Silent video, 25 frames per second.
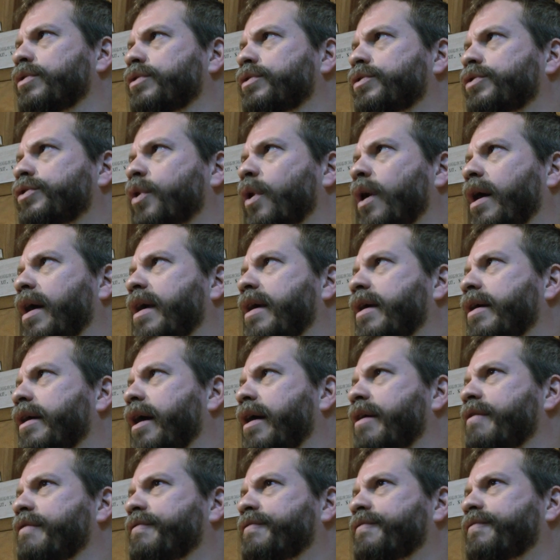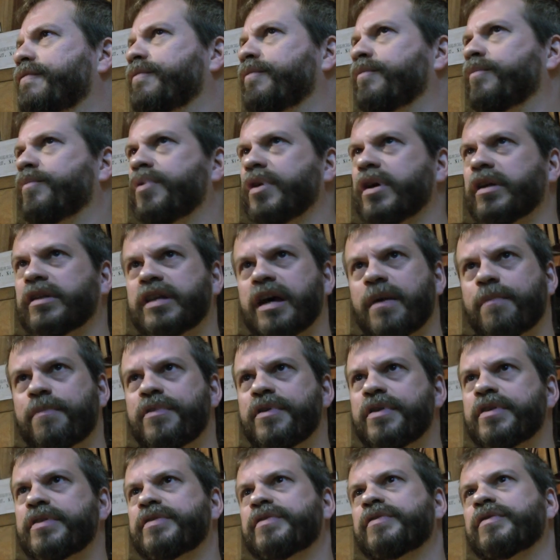So I've built
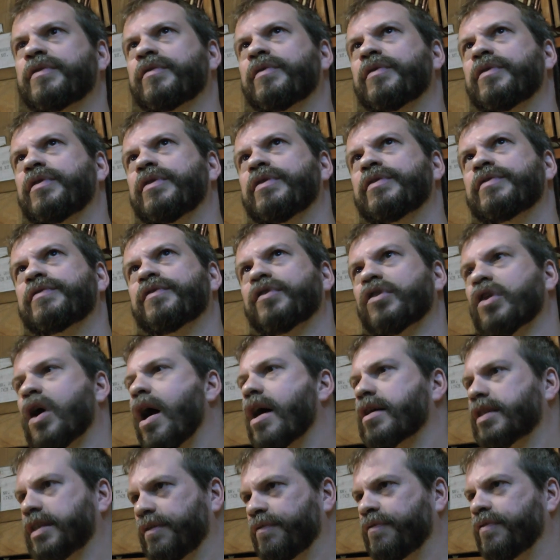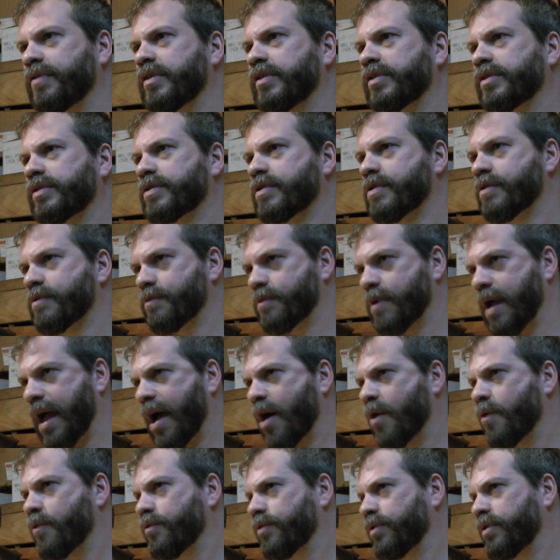up these philosophies
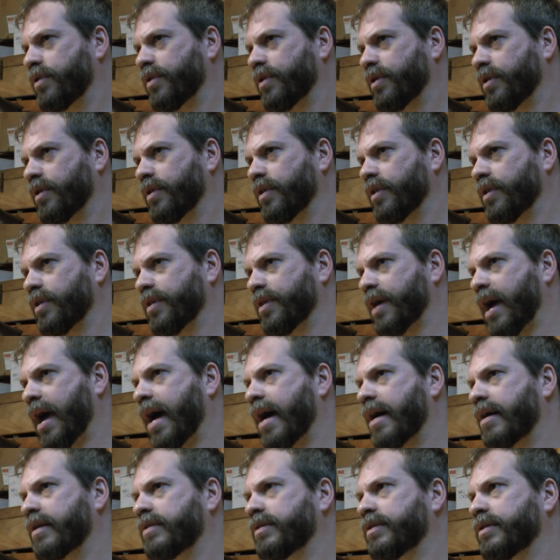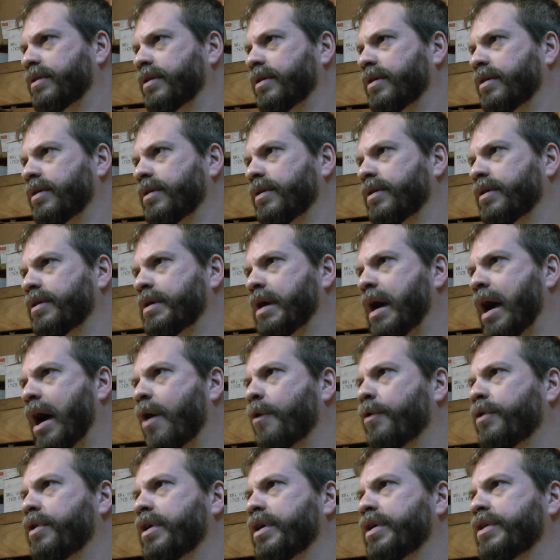around that.
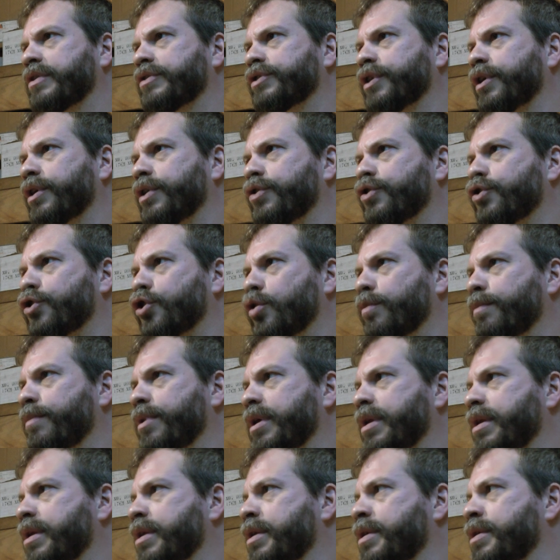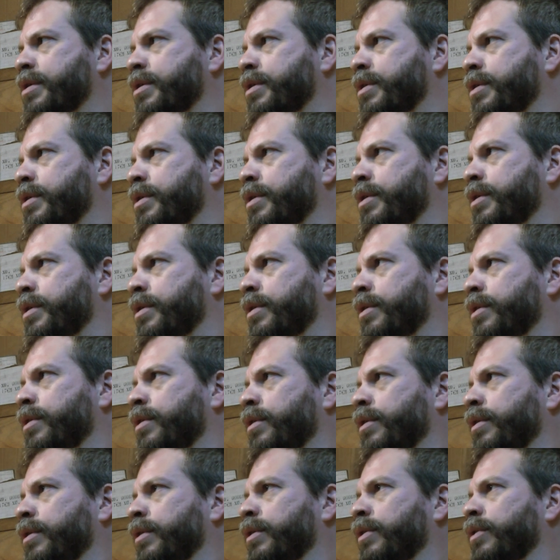How does an urban
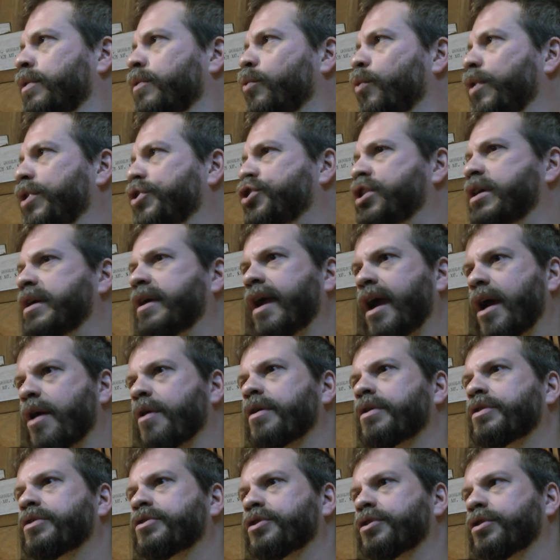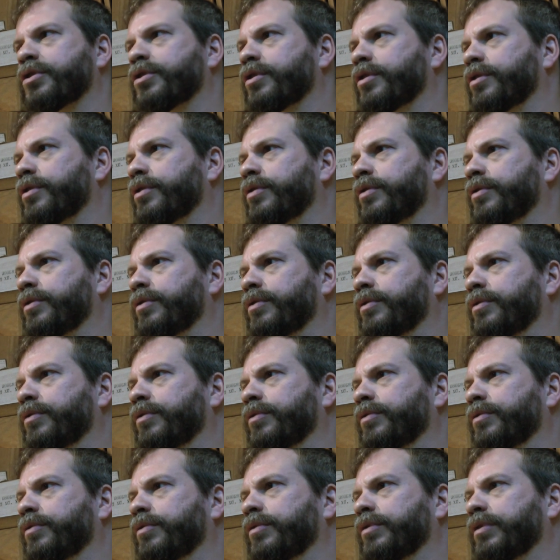witchy character
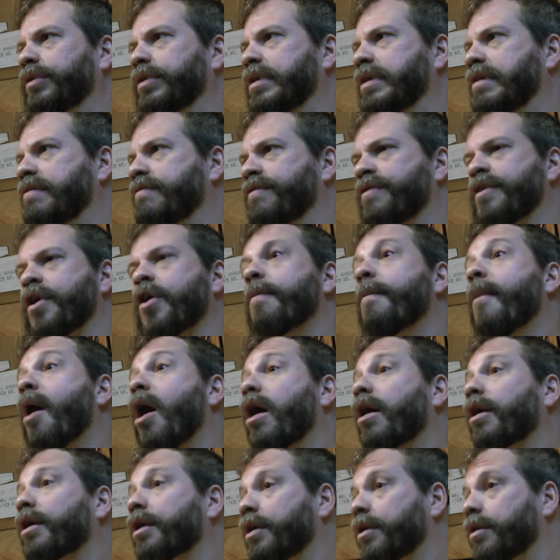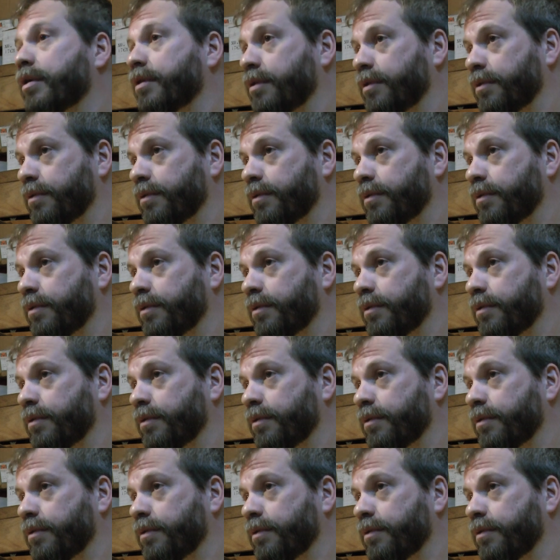leave their mark?